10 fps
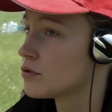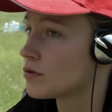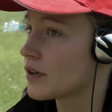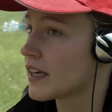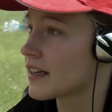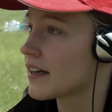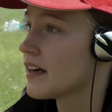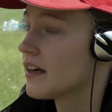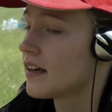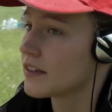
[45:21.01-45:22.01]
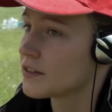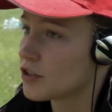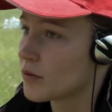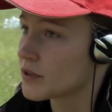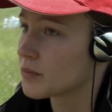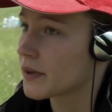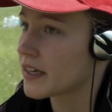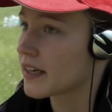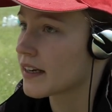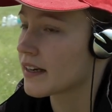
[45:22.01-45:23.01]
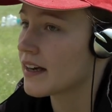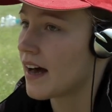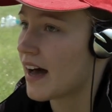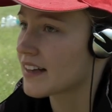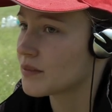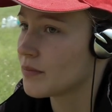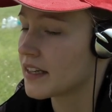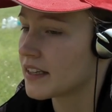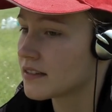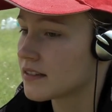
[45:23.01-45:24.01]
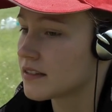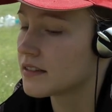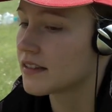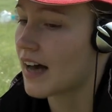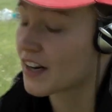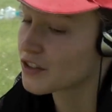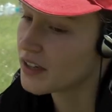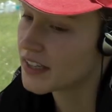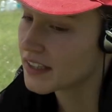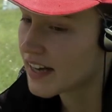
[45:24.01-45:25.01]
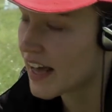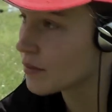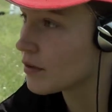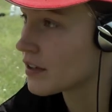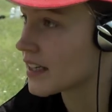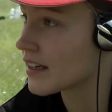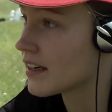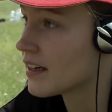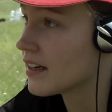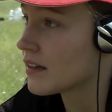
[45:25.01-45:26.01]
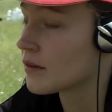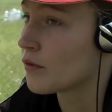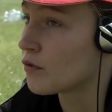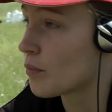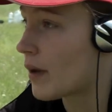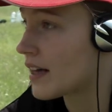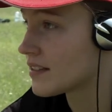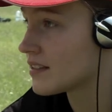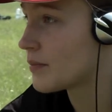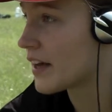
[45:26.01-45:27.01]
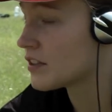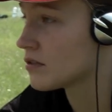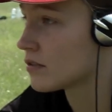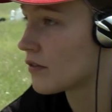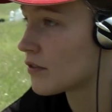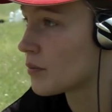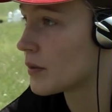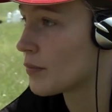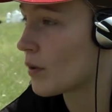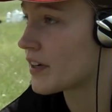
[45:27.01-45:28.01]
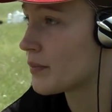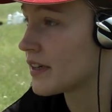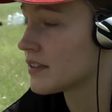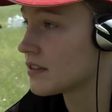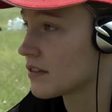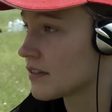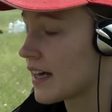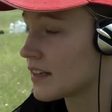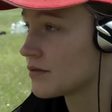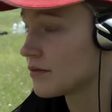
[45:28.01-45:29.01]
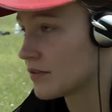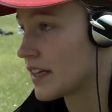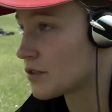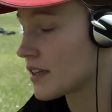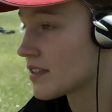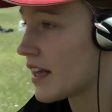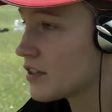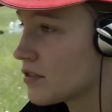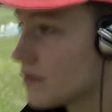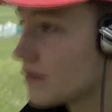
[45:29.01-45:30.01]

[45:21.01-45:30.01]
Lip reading: during a German-speaking assembly isn't actually enabling the full participation of the people who are dependent on that translation.